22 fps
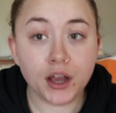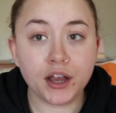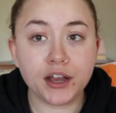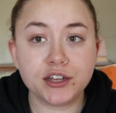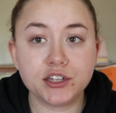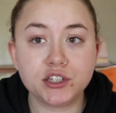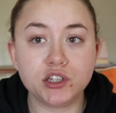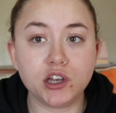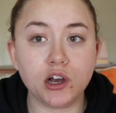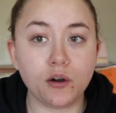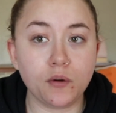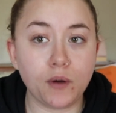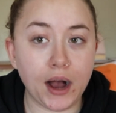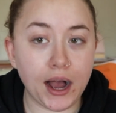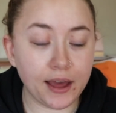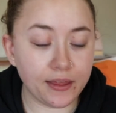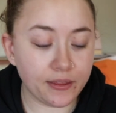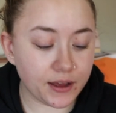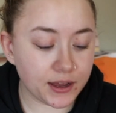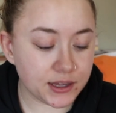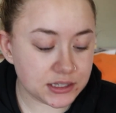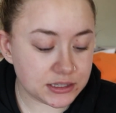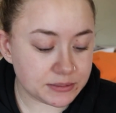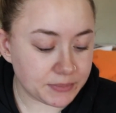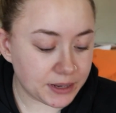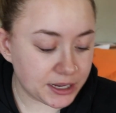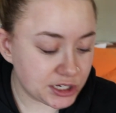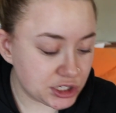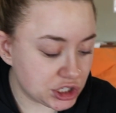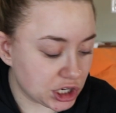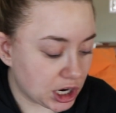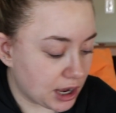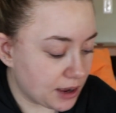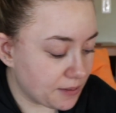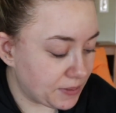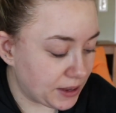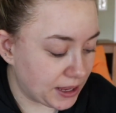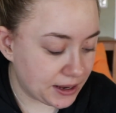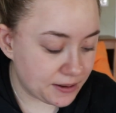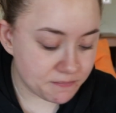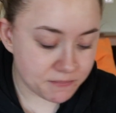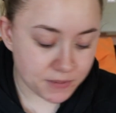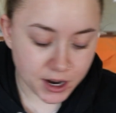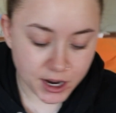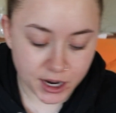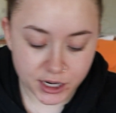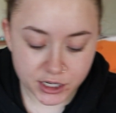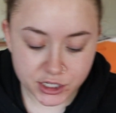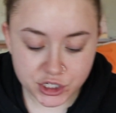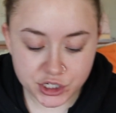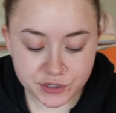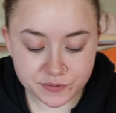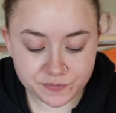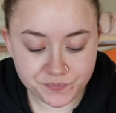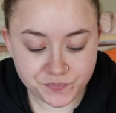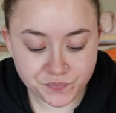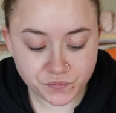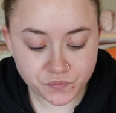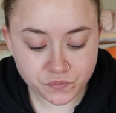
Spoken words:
So I lost my job in March,